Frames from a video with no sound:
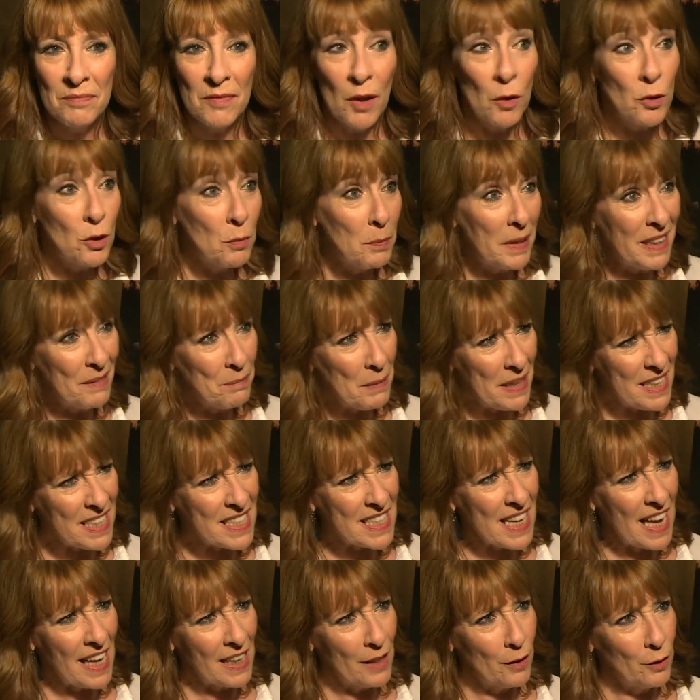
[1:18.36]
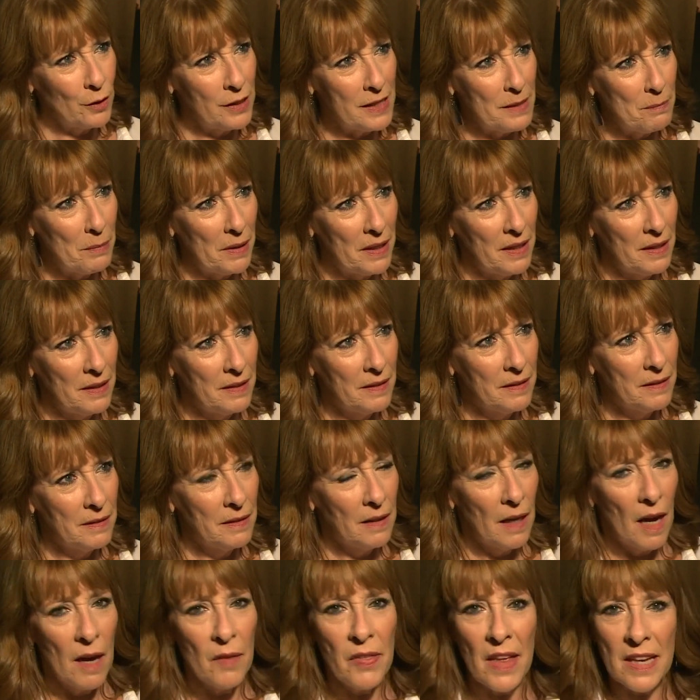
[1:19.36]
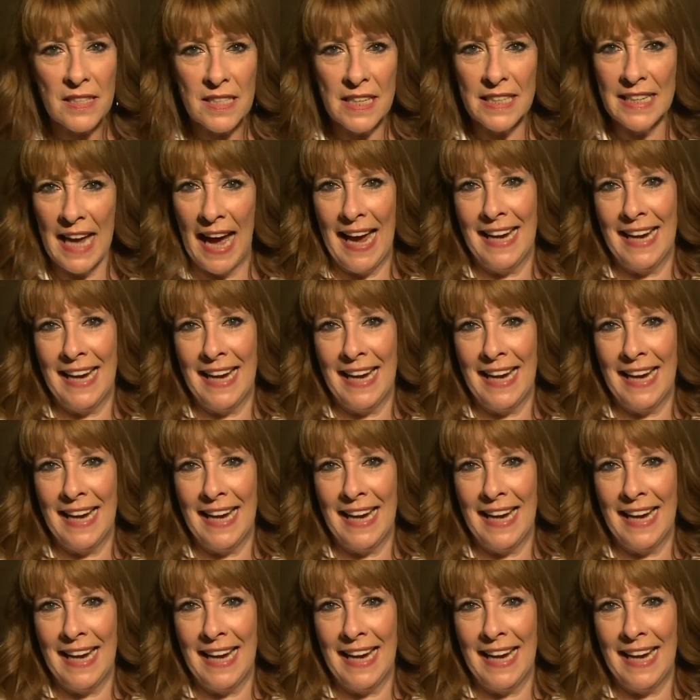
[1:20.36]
Oh, you mean me selling it on eBay? That's an